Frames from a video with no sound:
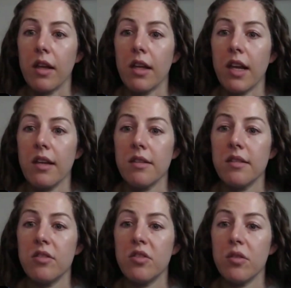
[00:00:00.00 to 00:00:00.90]
it is
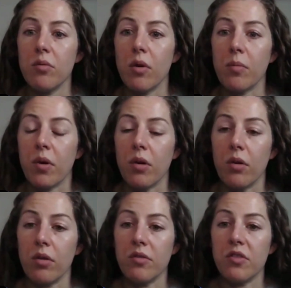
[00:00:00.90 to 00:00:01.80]

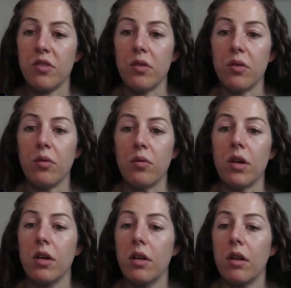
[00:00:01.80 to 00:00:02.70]
doable to
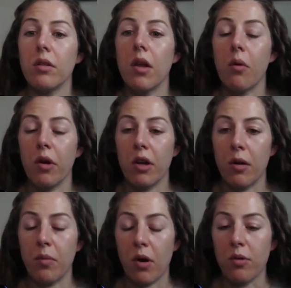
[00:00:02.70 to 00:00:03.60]
lower
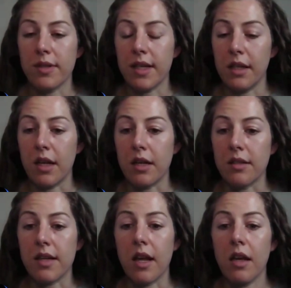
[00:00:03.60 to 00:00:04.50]
your protein
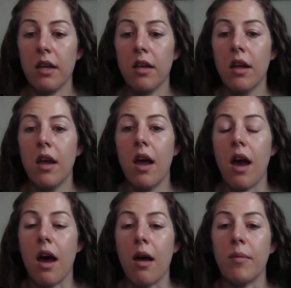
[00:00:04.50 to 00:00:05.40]
intake.
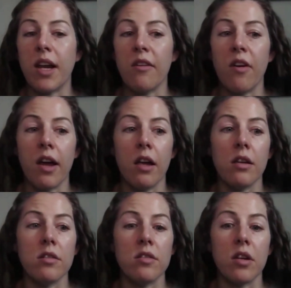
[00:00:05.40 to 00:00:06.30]
And I
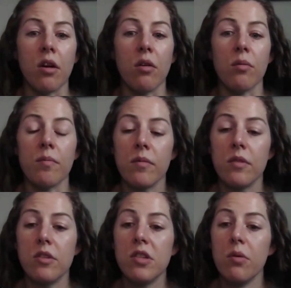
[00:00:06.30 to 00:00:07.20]
find,
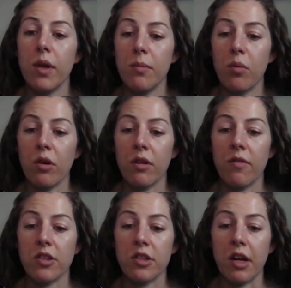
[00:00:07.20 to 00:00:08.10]
doing more of the
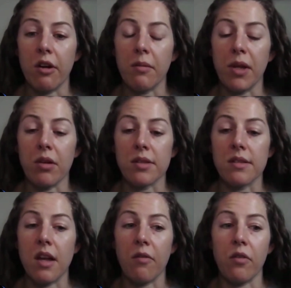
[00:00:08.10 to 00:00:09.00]
vegetarian meals
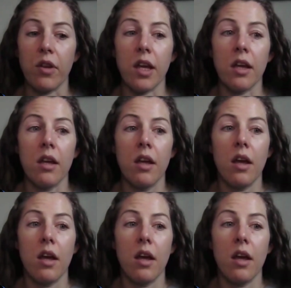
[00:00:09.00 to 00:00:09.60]
is definitely